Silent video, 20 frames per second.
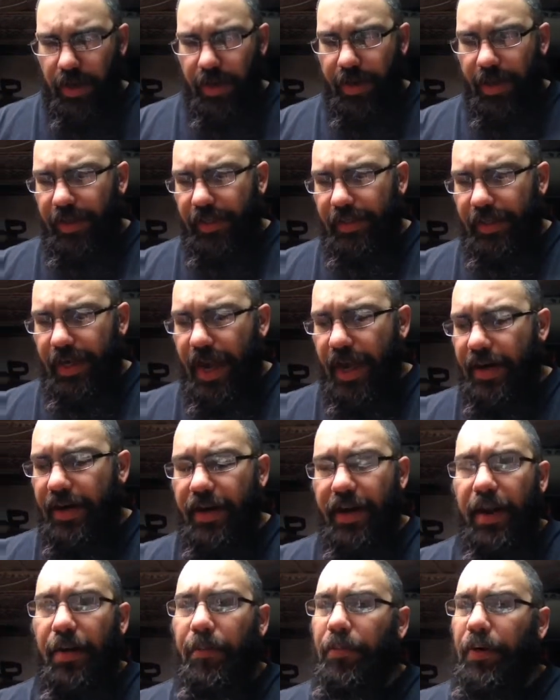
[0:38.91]
It is not a
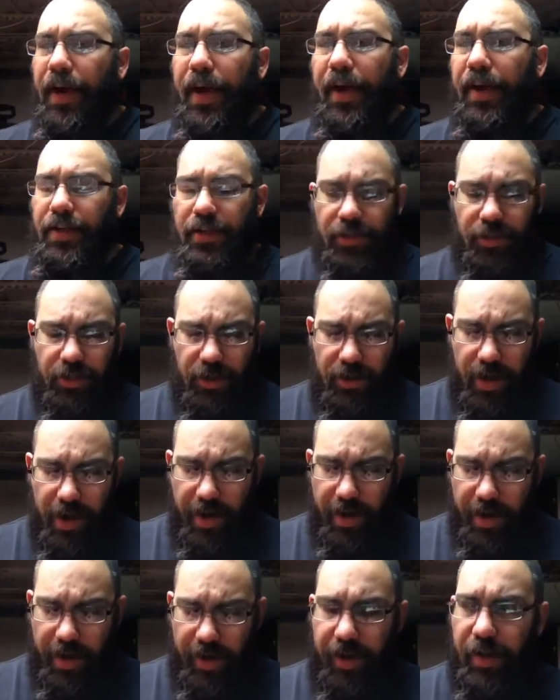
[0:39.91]
name brand, it's
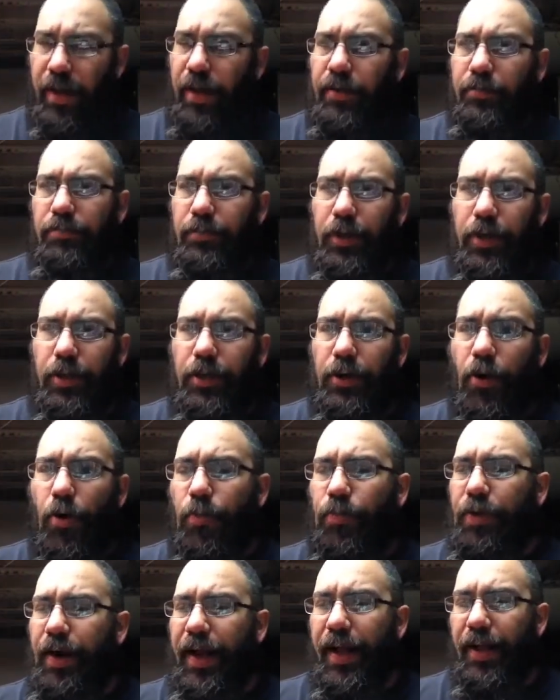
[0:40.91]
generic. There's no
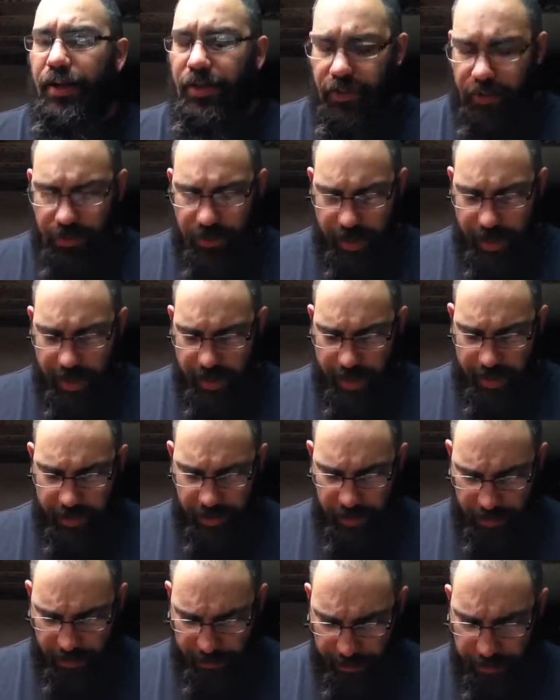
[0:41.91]
brand to it. It's
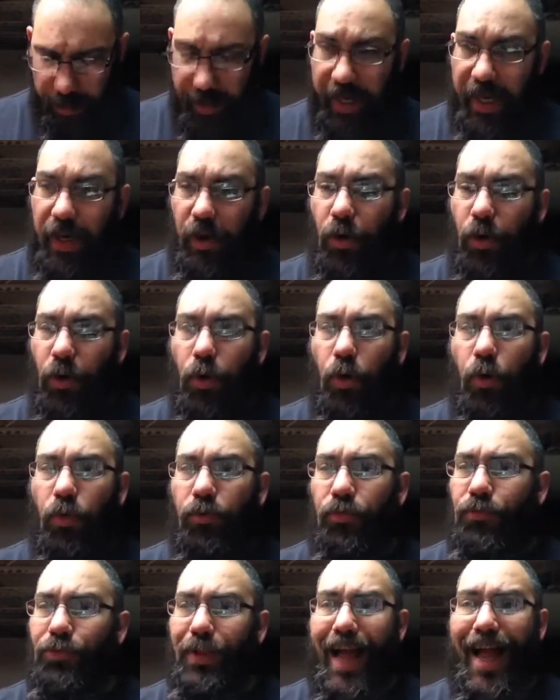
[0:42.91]
just plain old
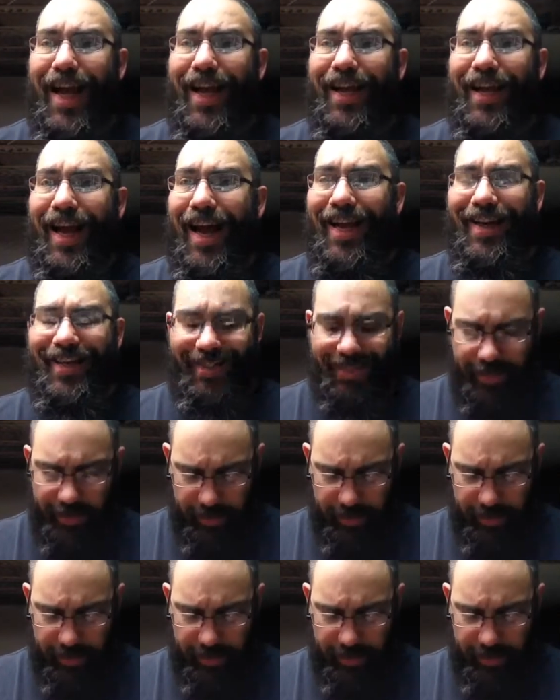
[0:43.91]
flat cotton.